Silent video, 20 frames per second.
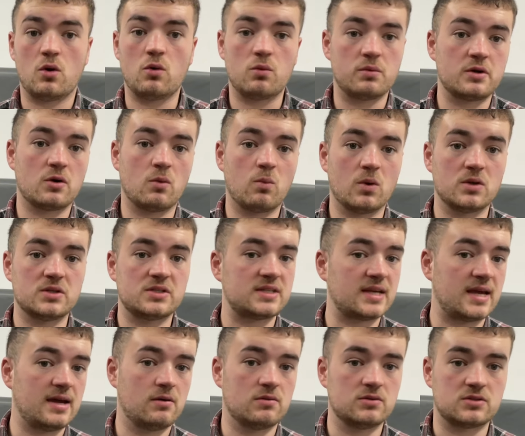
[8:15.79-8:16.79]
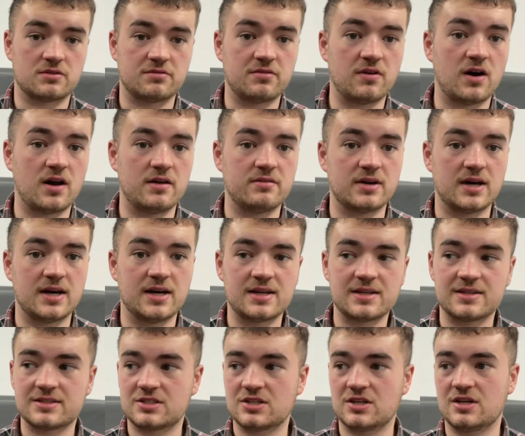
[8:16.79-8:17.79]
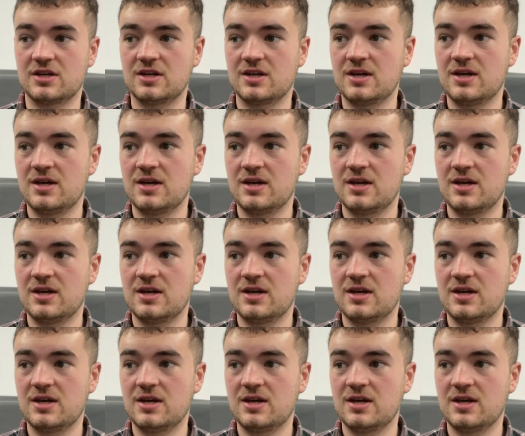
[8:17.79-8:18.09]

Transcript: we got 1 sale, it was a £5, to